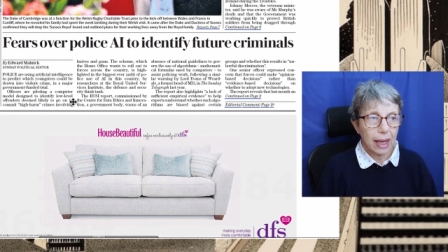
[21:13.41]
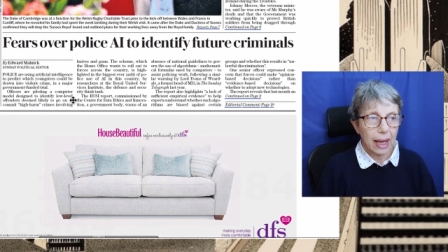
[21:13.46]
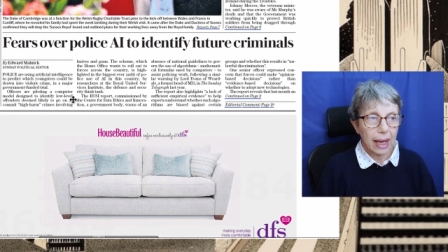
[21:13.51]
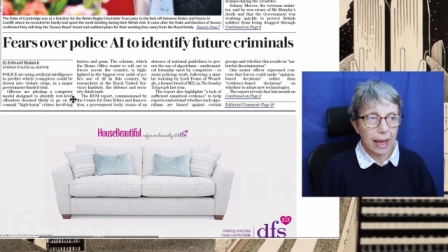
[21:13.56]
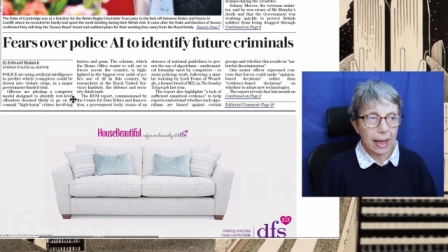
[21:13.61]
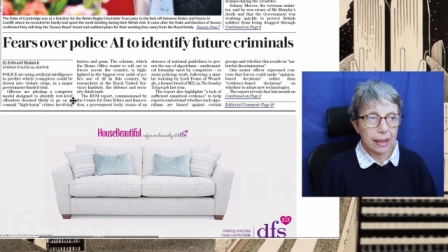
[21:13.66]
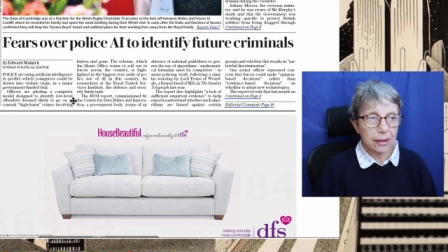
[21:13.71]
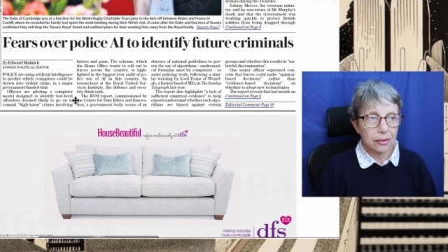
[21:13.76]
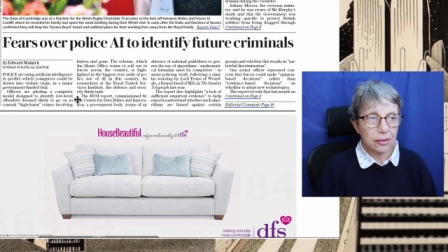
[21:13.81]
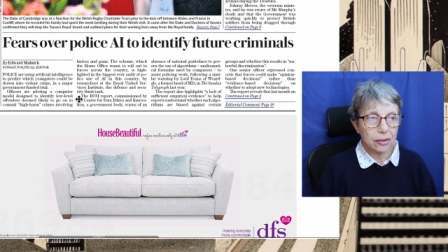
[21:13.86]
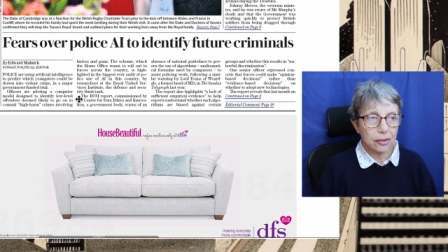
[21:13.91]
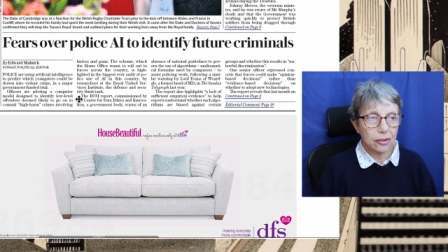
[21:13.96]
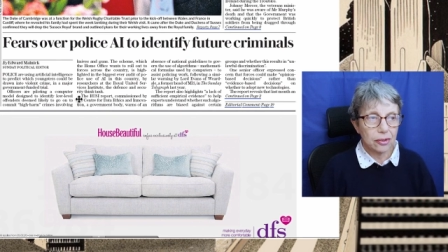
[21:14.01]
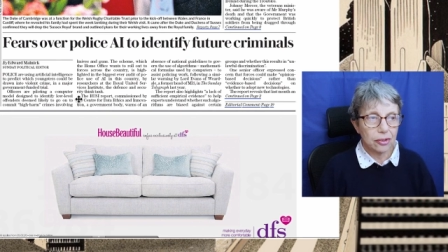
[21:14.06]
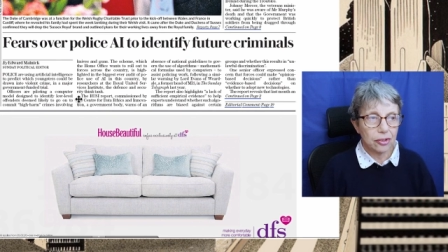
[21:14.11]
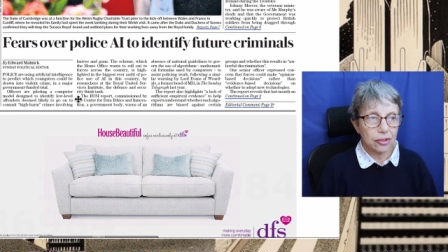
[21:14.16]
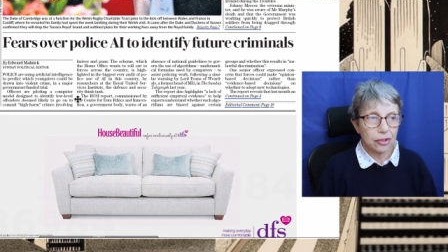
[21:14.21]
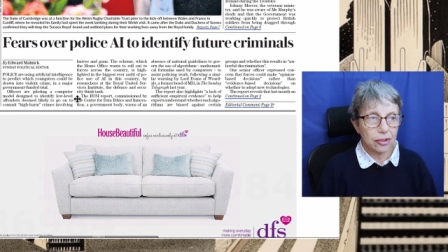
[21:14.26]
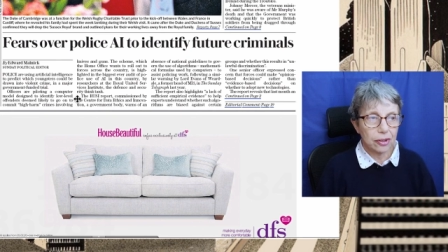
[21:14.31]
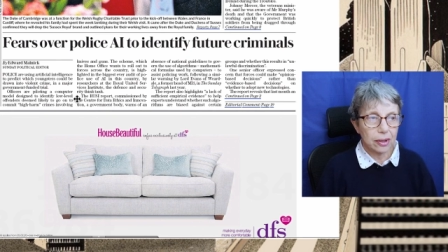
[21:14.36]

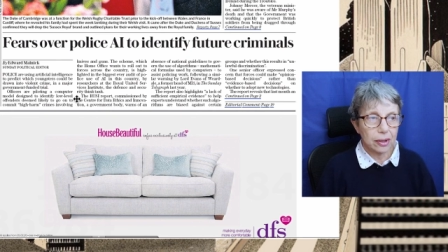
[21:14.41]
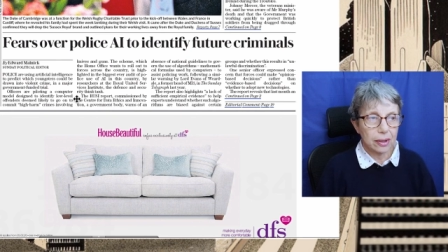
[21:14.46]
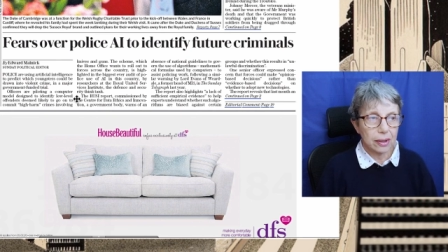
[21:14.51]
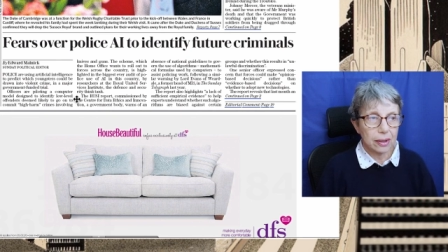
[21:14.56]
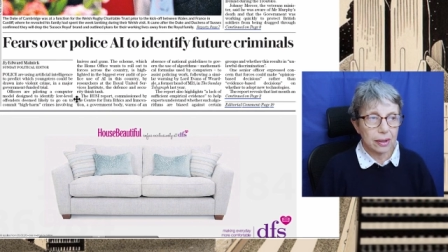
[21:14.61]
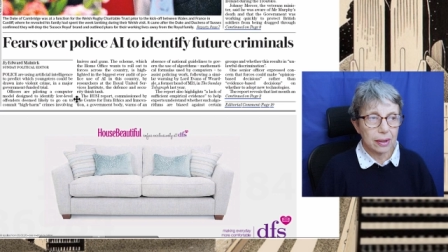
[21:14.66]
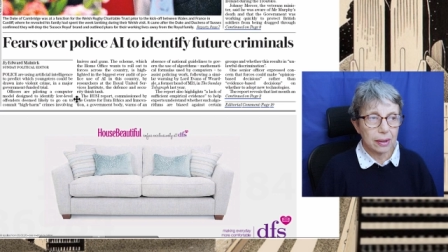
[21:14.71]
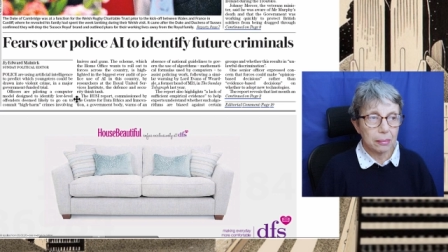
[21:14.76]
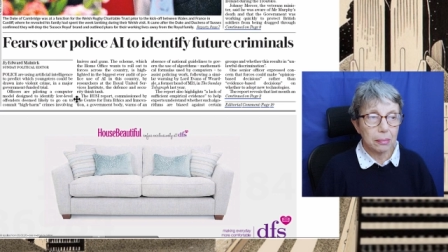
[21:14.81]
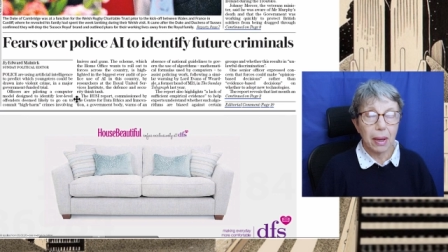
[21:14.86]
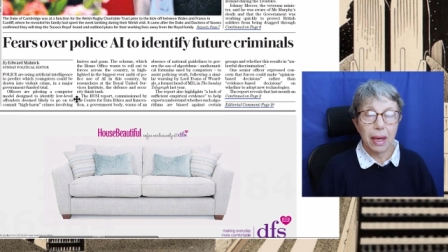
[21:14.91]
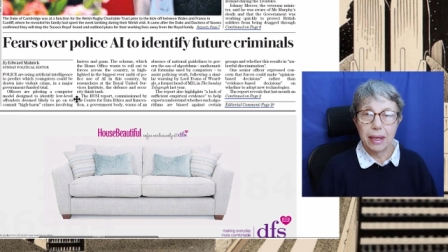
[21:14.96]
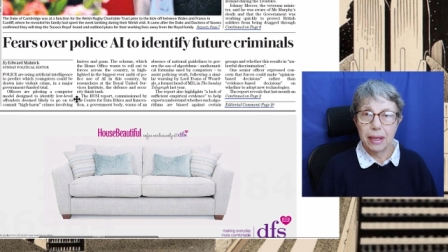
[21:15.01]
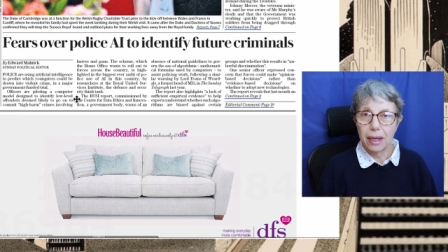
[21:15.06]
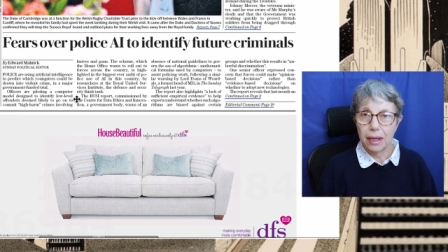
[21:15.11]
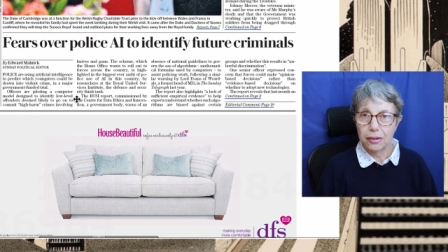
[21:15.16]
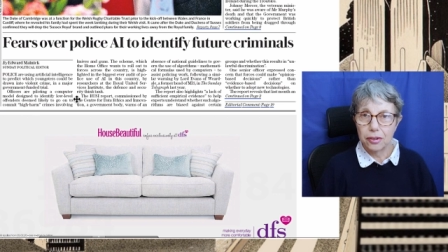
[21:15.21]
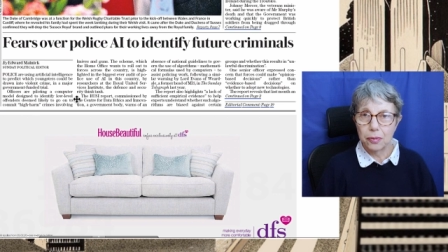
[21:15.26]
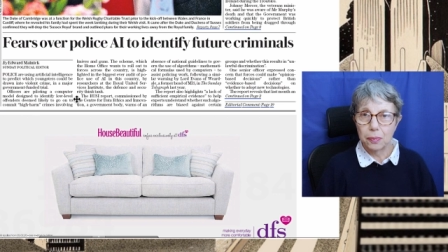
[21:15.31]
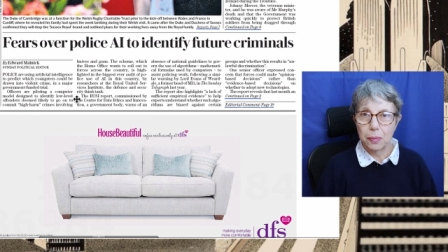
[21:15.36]
And my
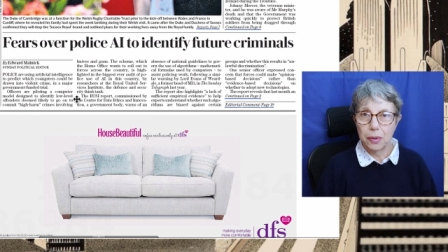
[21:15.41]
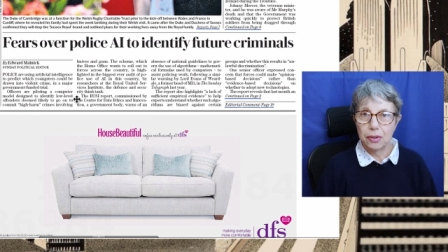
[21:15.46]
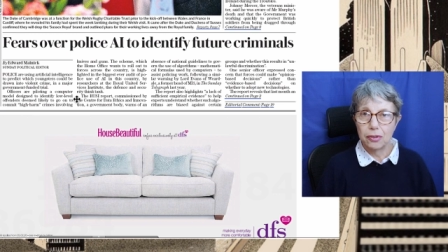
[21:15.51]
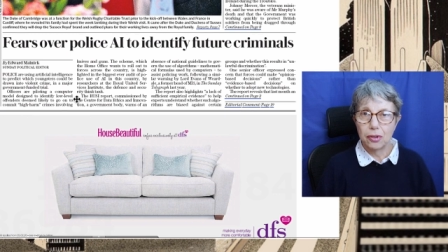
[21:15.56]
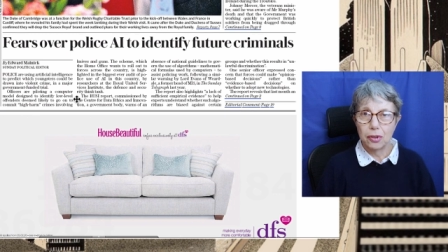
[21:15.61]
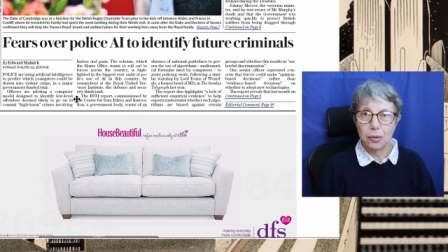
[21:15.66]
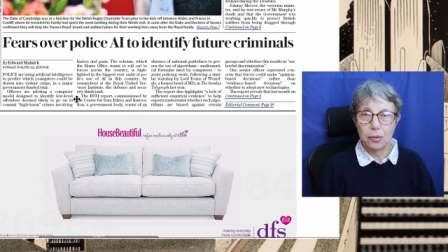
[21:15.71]
husband,